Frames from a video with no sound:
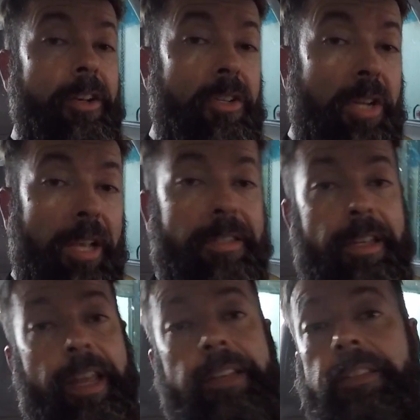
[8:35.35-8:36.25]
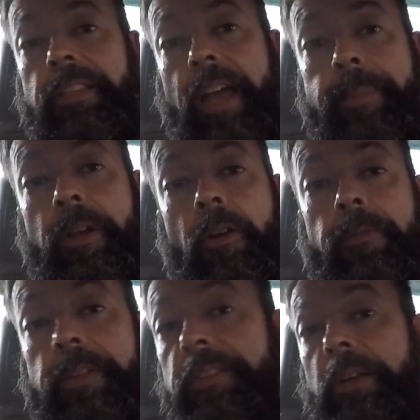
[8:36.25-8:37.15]
just to test the timing
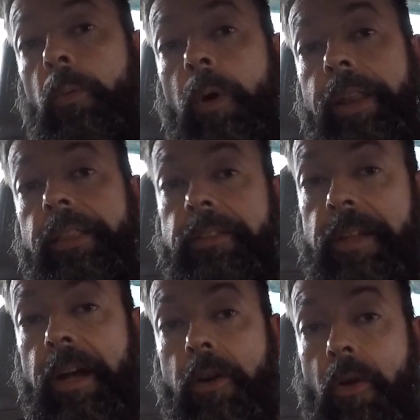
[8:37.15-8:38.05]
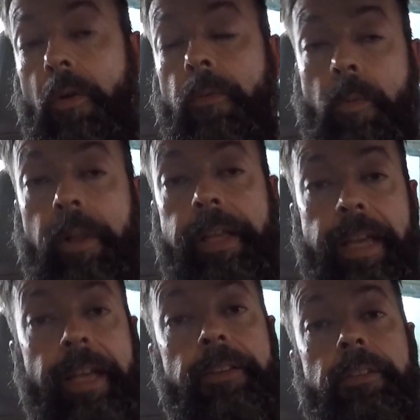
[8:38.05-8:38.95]
curve and see what the stock curve really
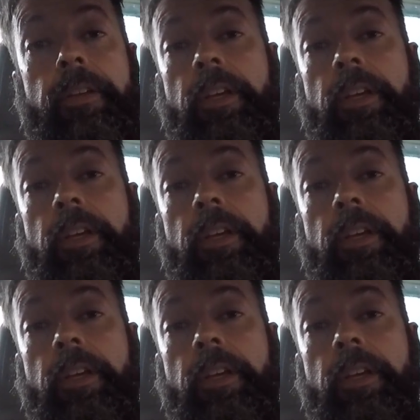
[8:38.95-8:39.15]
is.